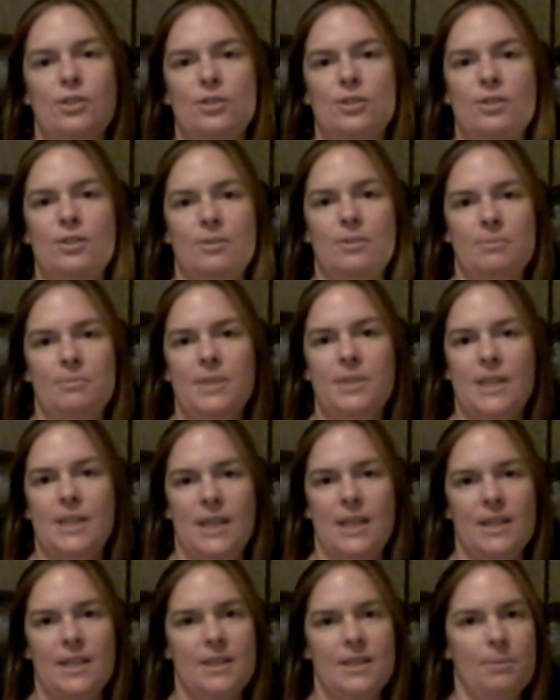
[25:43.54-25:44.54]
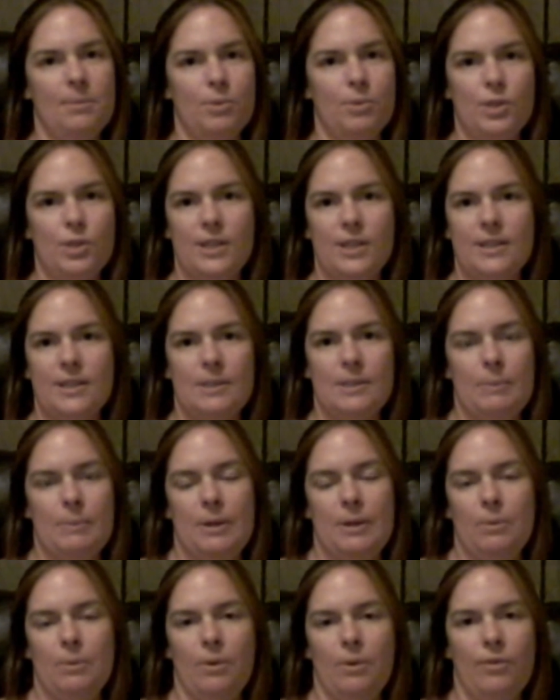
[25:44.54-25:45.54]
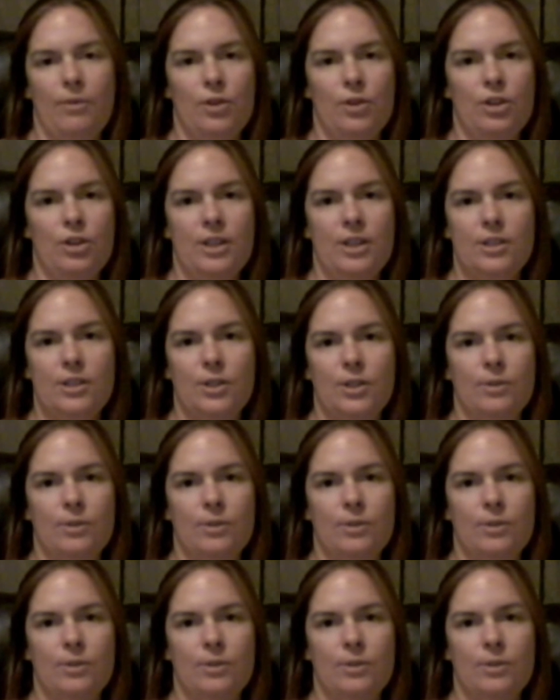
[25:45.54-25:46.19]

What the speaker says: You can take that 10% and spend it wherever you need to.